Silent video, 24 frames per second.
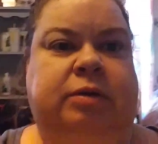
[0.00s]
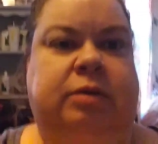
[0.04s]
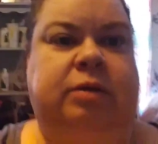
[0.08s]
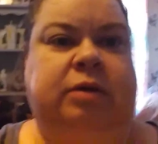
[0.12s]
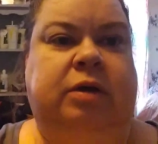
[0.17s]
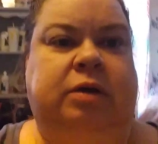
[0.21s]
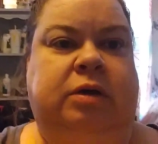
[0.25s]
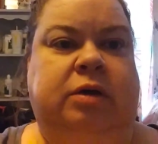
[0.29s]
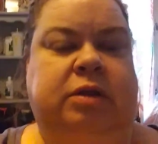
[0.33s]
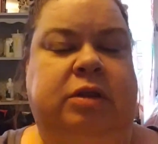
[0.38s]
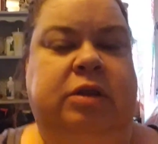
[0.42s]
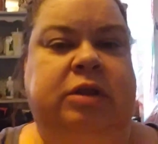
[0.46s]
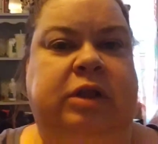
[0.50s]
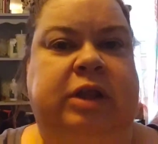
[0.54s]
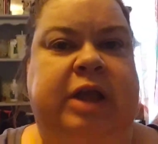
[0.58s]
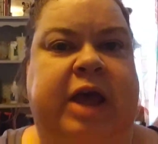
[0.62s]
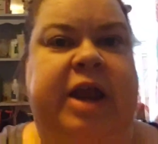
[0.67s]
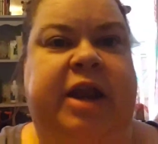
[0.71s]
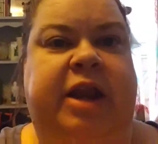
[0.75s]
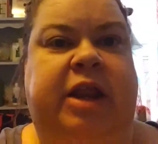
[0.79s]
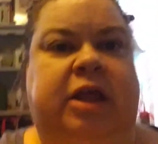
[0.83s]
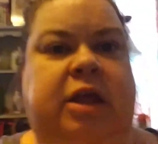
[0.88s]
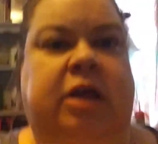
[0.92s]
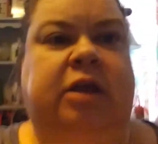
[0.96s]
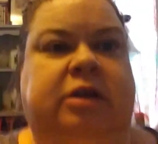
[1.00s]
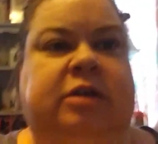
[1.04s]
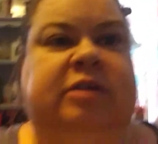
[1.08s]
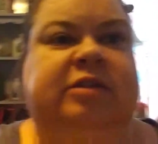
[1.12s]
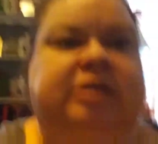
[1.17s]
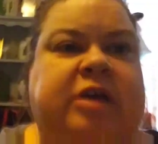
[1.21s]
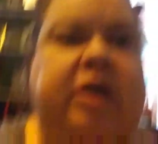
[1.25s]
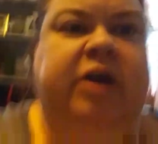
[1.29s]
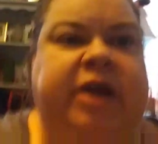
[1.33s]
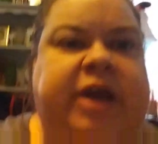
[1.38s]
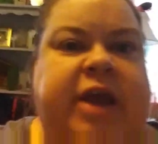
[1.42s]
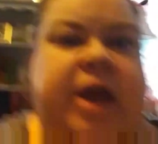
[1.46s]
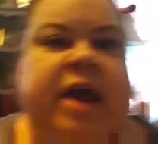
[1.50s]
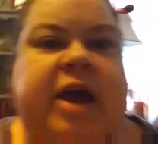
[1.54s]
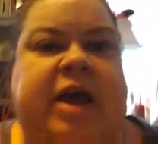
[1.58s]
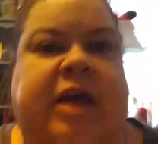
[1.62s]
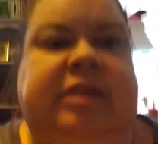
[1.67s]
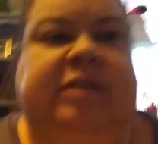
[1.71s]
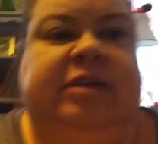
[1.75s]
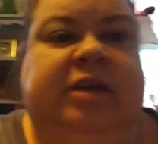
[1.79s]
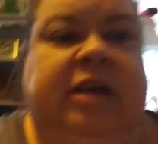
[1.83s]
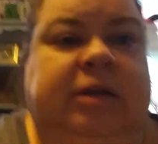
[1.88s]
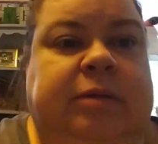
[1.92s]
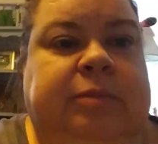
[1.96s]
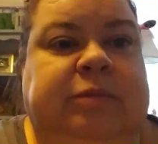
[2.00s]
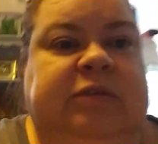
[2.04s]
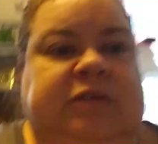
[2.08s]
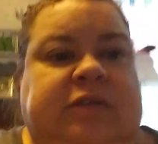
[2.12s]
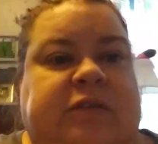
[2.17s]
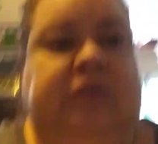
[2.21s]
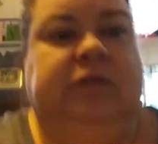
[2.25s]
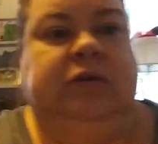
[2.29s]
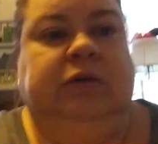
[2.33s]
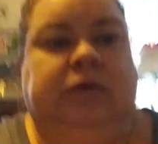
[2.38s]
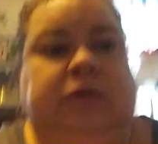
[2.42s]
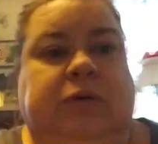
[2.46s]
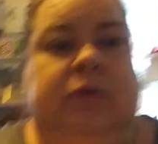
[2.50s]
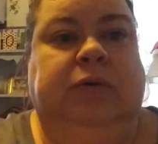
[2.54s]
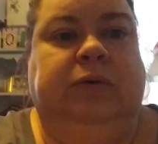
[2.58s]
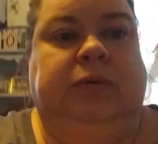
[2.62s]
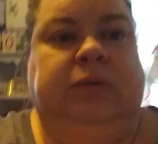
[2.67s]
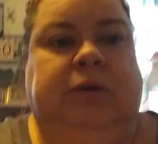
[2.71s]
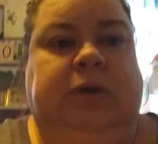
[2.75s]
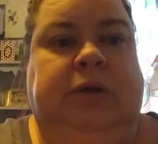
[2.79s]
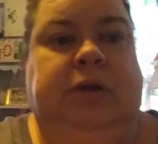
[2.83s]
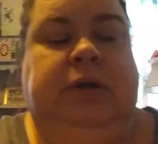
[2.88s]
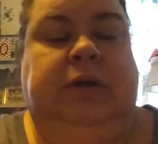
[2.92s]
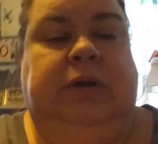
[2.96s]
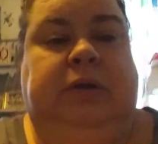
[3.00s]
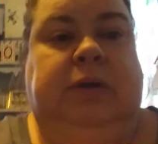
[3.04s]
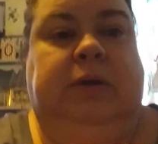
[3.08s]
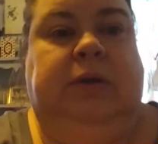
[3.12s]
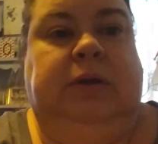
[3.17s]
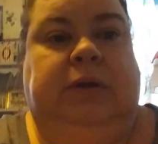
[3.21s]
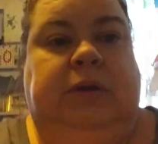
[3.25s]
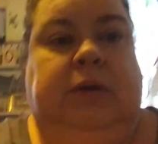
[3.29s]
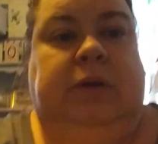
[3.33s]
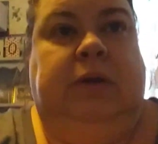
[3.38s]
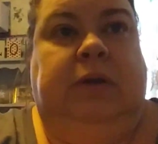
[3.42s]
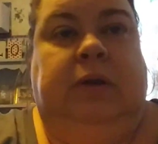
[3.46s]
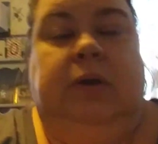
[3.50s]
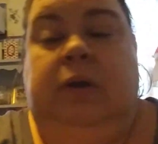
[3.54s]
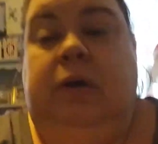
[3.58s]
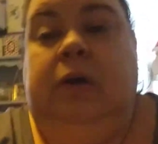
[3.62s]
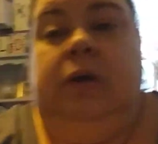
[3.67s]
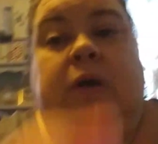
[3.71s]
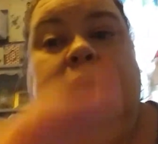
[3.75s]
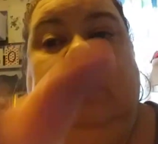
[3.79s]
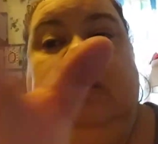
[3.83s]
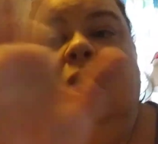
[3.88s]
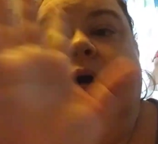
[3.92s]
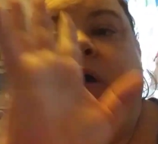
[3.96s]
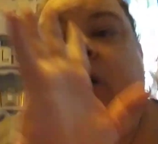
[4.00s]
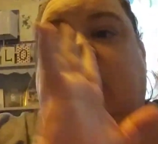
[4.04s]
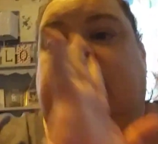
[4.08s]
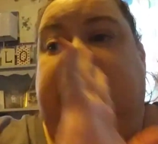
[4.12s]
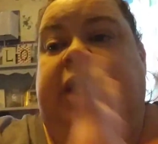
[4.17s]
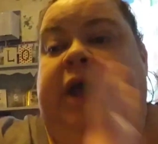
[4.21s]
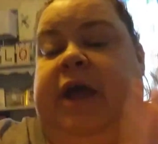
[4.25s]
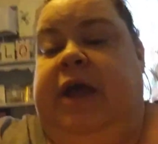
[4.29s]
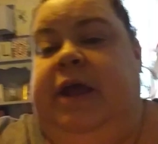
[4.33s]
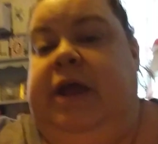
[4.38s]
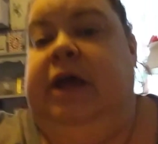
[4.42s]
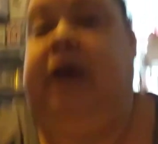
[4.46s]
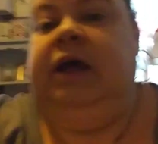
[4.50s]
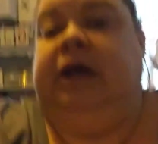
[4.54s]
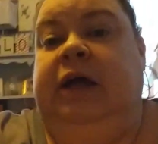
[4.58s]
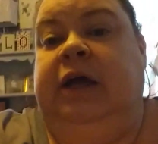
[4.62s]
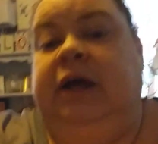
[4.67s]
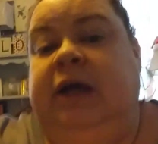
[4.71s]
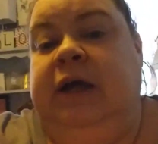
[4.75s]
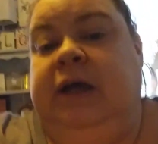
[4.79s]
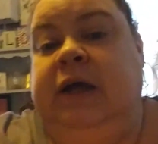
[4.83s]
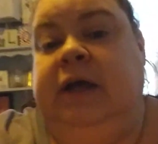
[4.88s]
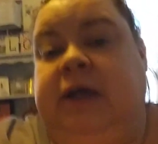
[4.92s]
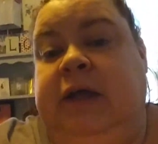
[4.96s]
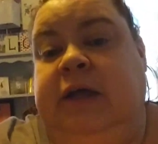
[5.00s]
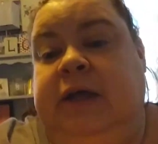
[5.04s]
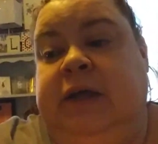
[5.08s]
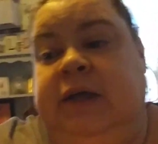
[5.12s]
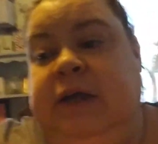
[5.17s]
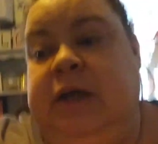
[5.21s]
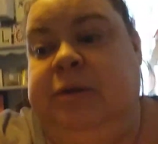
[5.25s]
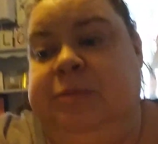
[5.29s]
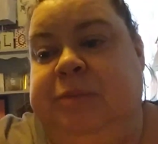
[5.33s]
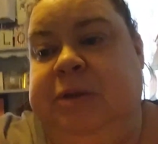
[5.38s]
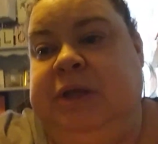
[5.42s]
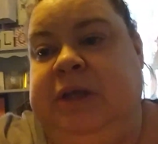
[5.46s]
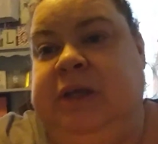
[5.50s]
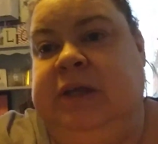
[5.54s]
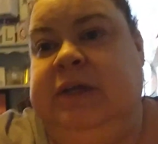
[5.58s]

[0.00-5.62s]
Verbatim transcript: Oh, the lighting. Sorry, guys. I am so... Okay. Um,